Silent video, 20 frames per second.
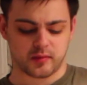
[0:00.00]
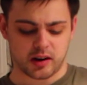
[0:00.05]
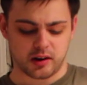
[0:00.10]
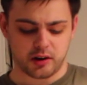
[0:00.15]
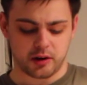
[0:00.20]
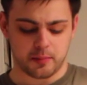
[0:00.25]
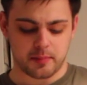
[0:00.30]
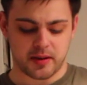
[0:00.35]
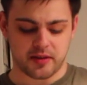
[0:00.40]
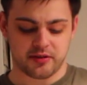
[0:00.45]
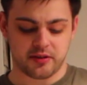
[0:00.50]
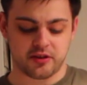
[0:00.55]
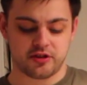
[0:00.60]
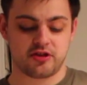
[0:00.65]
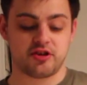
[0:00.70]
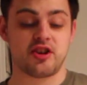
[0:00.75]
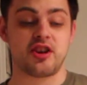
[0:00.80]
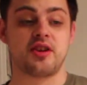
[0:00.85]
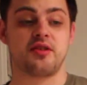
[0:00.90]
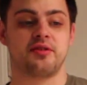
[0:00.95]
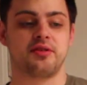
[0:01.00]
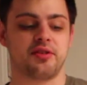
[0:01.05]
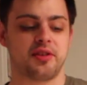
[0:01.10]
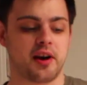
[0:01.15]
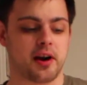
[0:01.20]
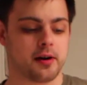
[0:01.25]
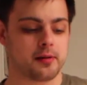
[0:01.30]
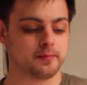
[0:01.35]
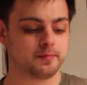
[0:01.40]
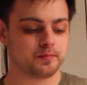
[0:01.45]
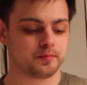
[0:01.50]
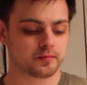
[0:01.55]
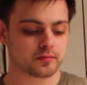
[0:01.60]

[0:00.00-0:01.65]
Little bits of cheese there.